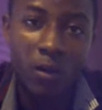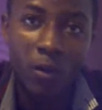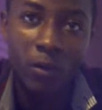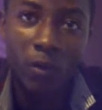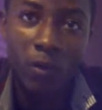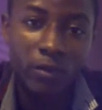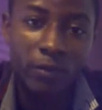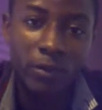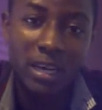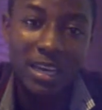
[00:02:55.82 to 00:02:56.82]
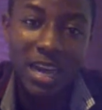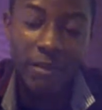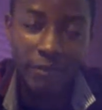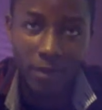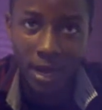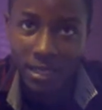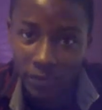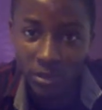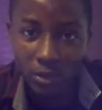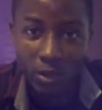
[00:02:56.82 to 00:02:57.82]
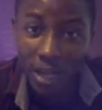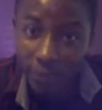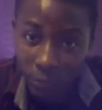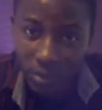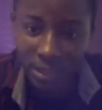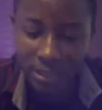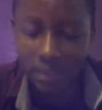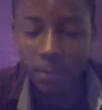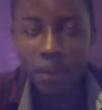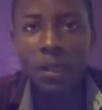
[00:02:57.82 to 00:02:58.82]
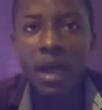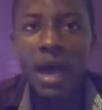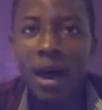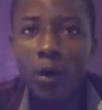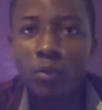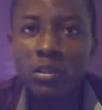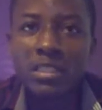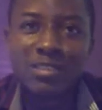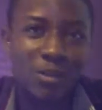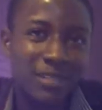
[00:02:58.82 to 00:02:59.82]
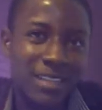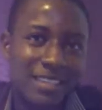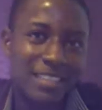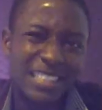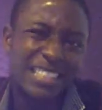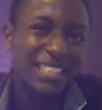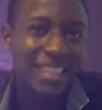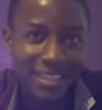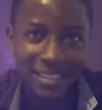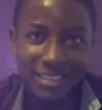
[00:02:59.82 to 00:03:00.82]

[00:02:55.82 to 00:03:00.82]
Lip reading: or for their life activities or life processes. How do these substances get